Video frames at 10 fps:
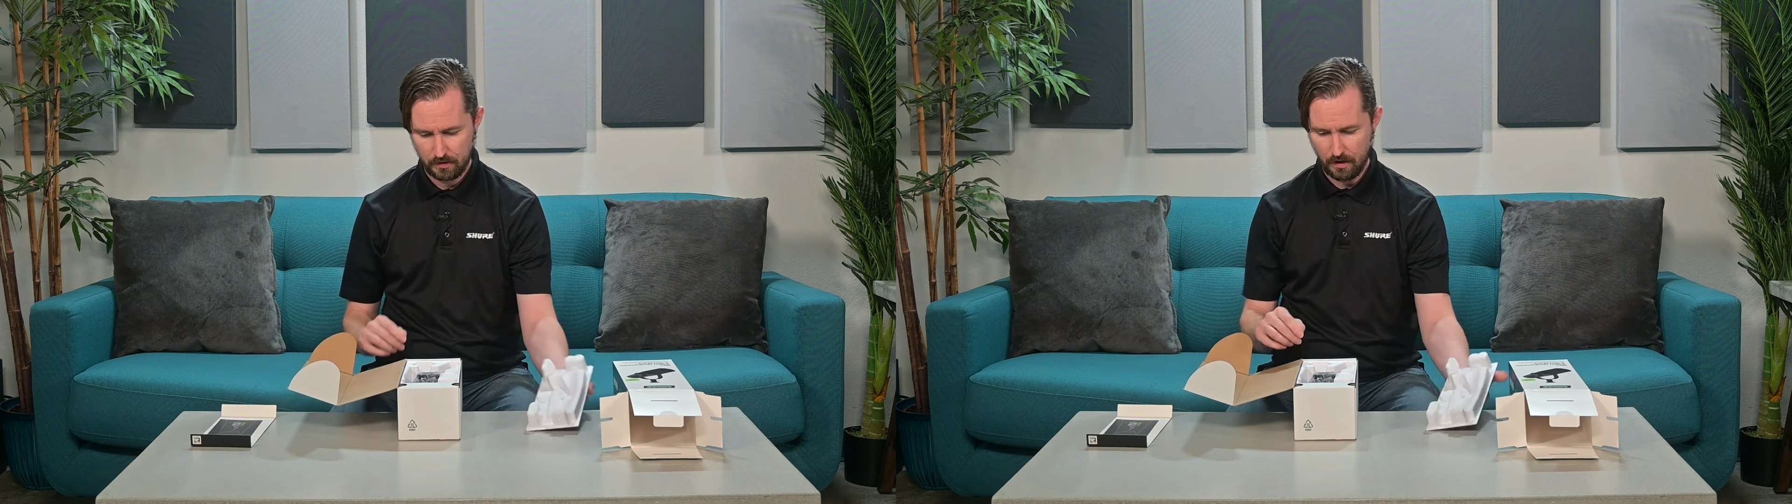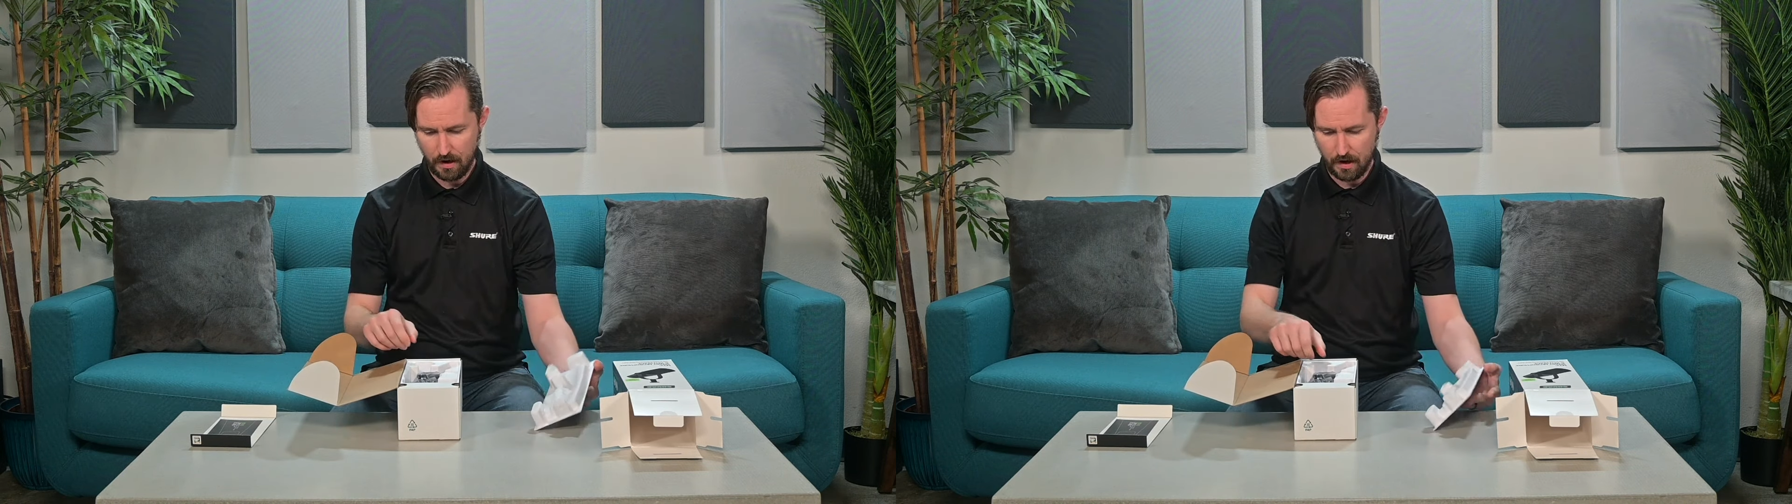
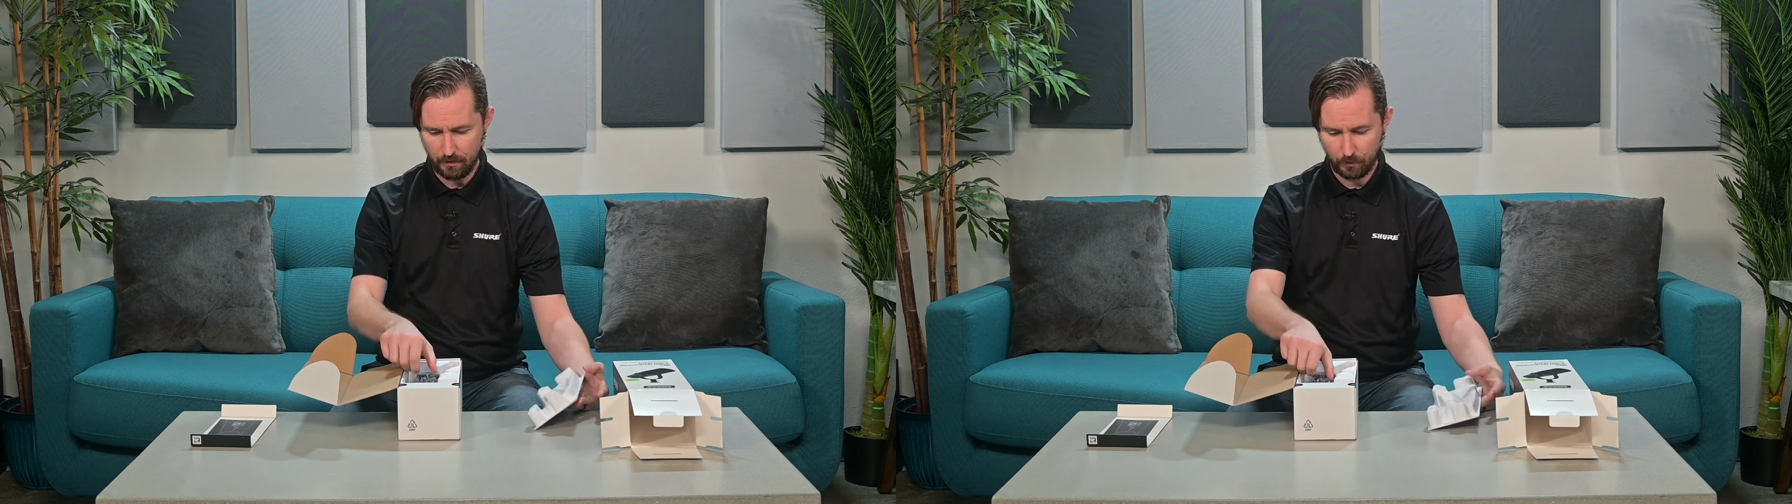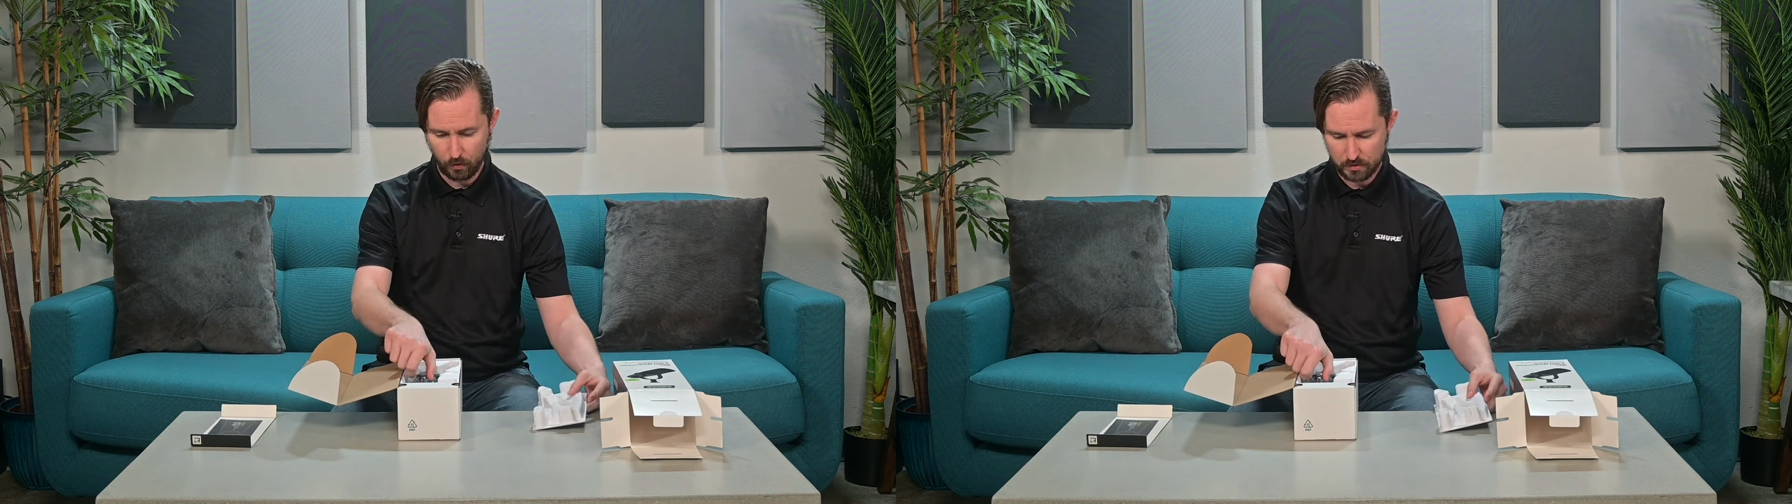
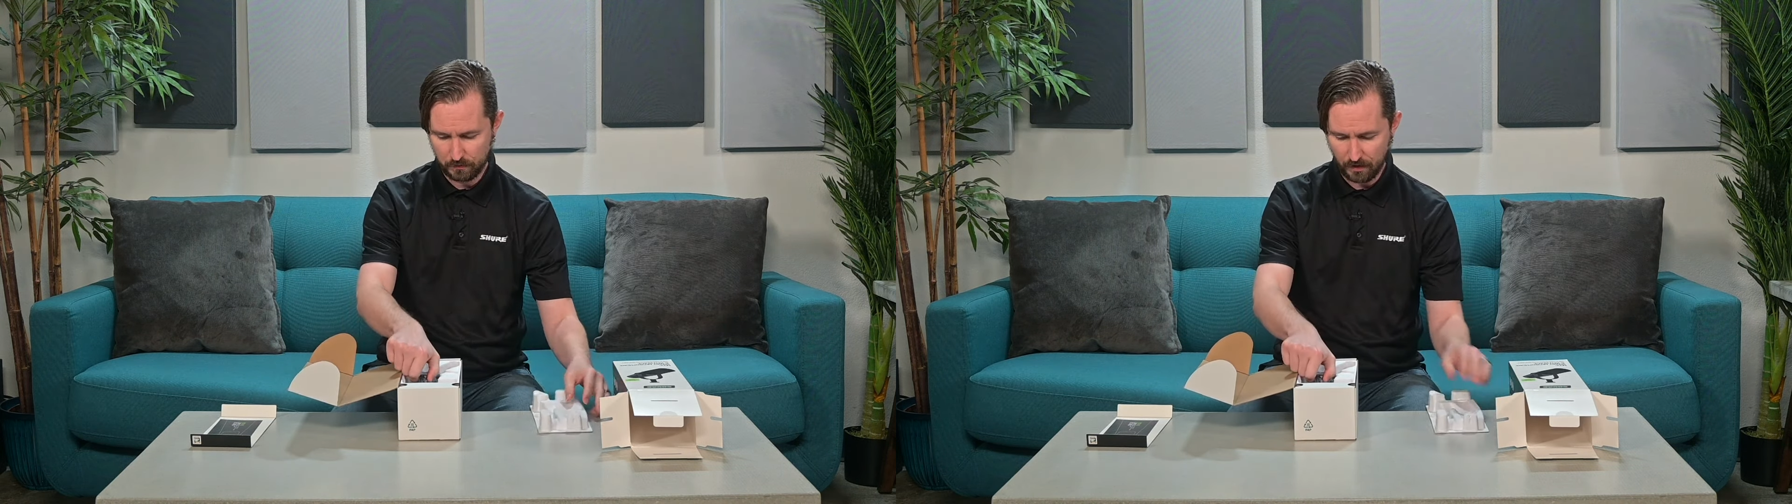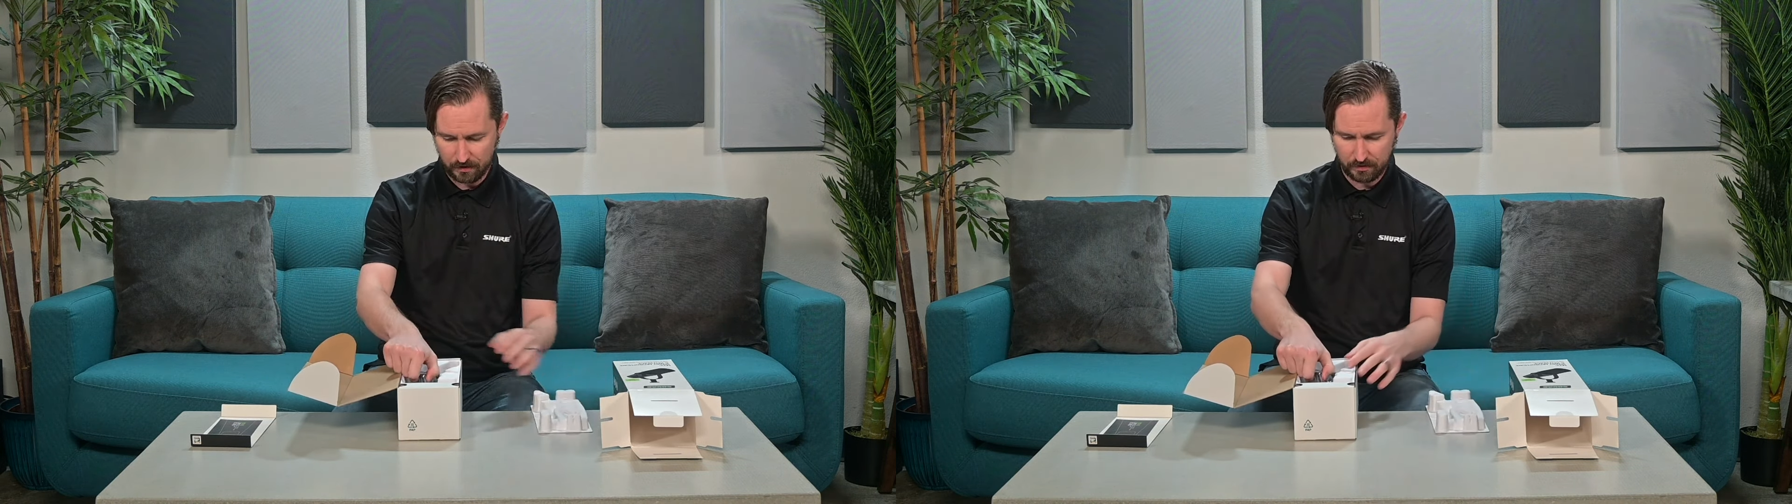Of course, we've
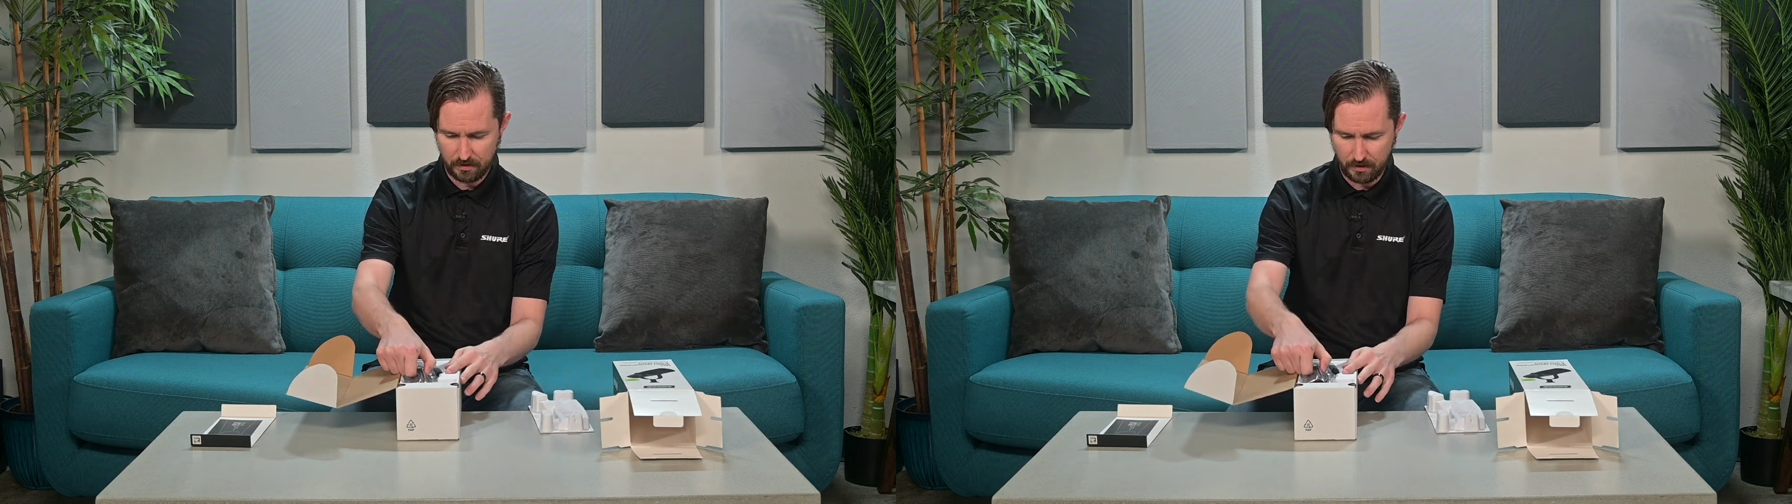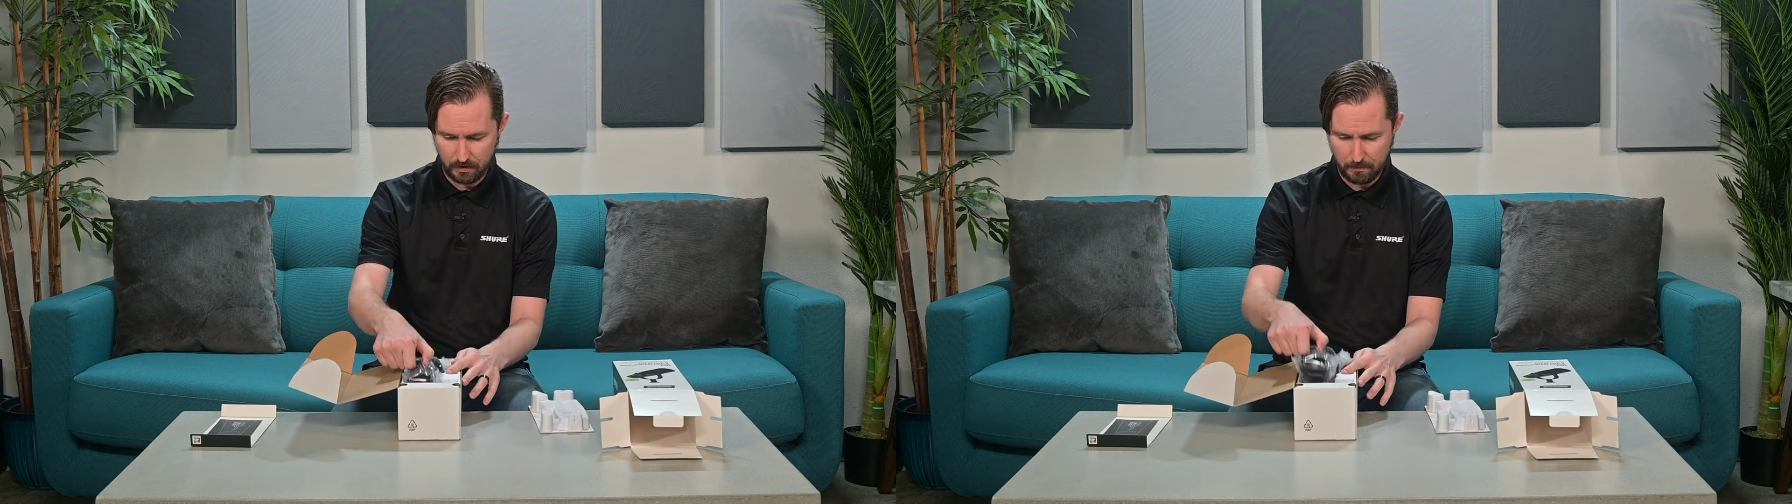got the